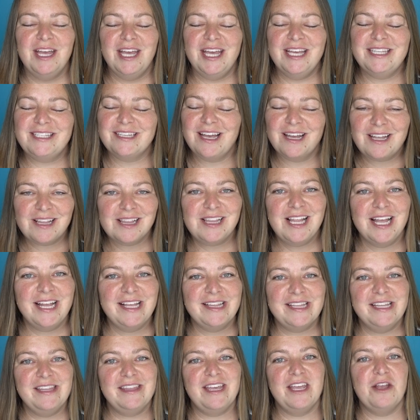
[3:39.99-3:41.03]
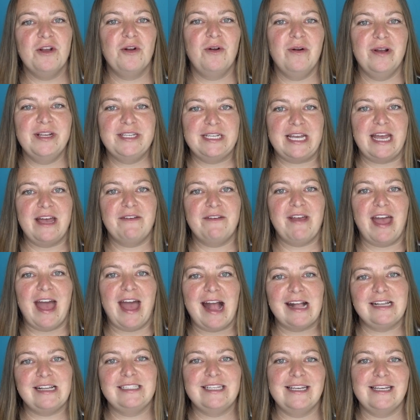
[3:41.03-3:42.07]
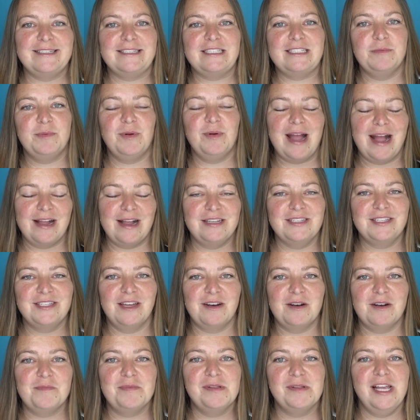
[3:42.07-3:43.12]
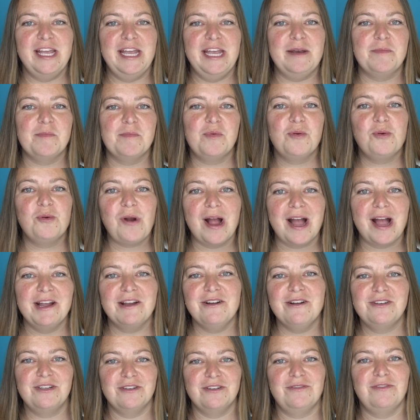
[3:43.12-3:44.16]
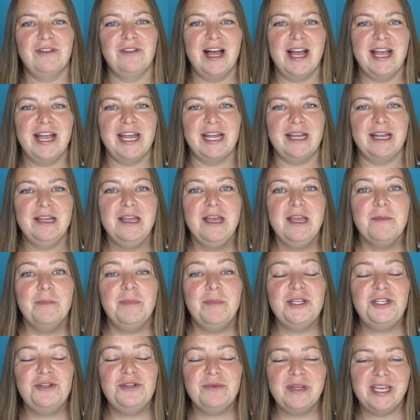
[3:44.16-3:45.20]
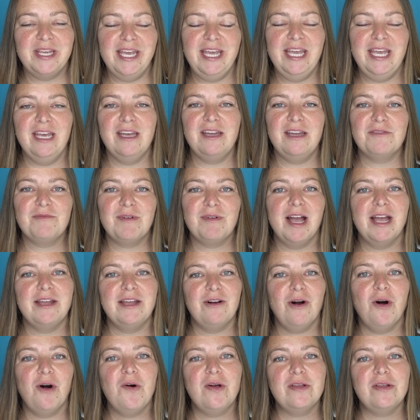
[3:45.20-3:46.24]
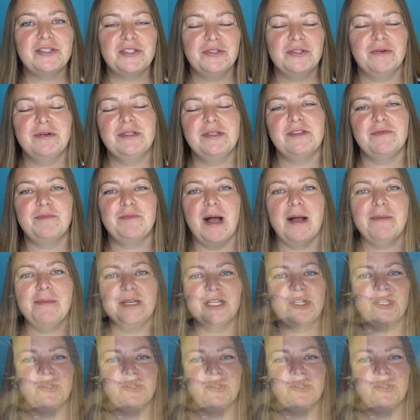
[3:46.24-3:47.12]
It's unlikely that you're going to have access to practice on a plane prior to flying, but you can ride all sorts of public